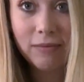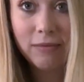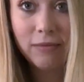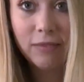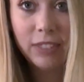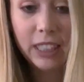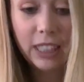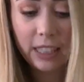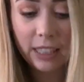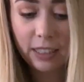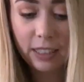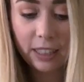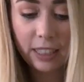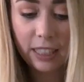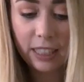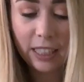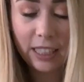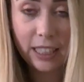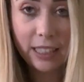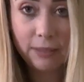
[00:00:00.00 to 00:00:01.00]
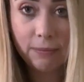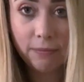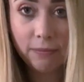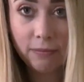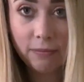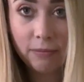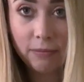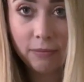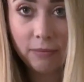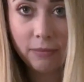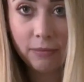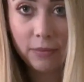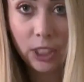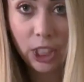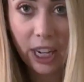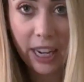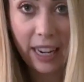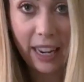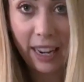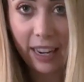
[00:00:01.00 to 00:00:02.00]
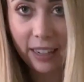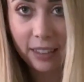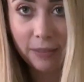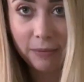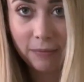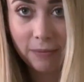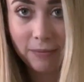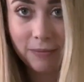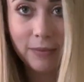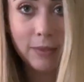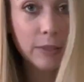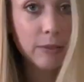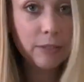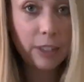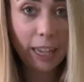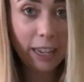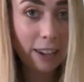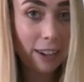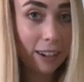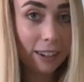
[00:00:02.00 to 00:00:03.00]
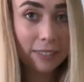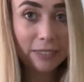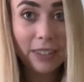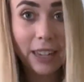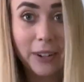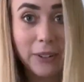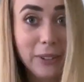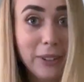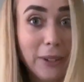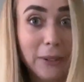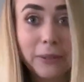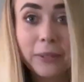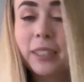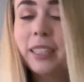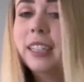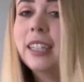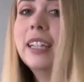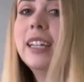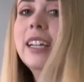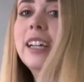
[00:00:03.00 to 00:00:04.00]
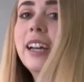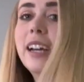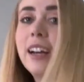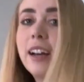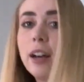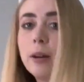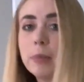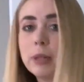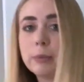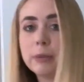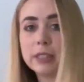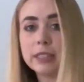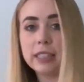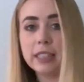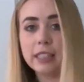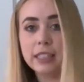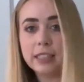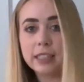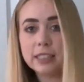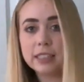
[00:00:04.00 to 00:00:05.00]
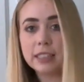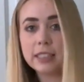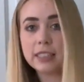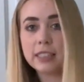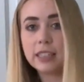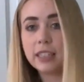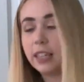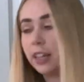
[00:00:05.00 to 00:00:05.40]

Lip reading: B-E-J-A, Veja, I don't know. I'm gonna bring these.